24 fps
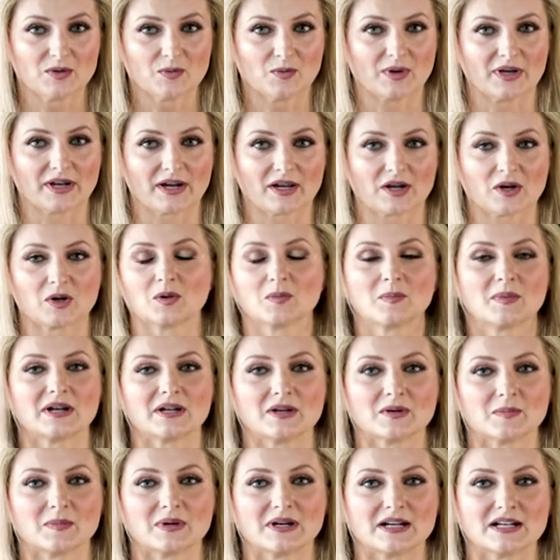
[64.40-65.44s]
when I call my,
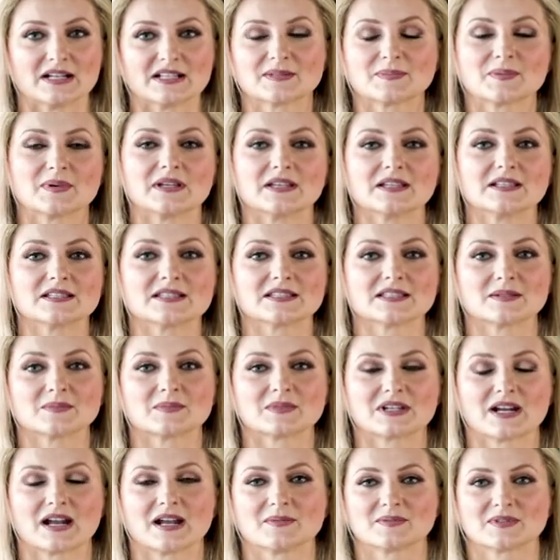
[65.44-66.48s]
my husband,
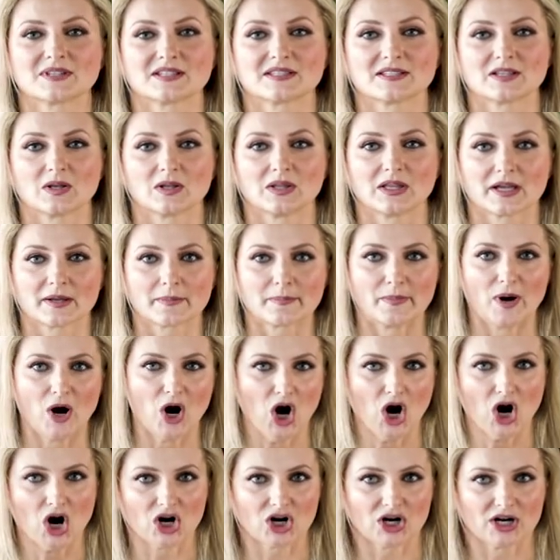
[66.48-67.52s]
sometimes I sound like
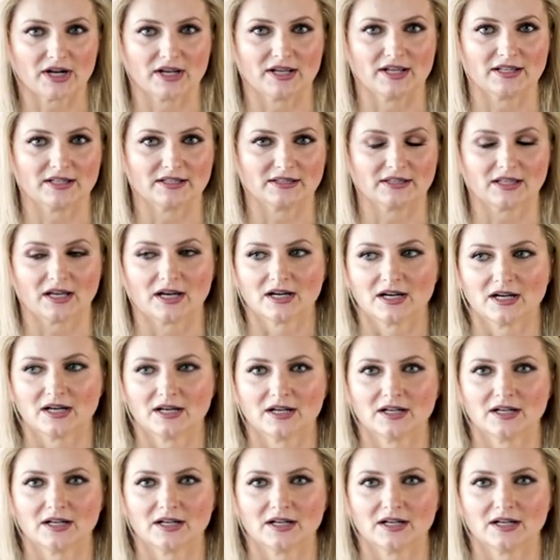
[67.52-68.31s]
Mark and uh,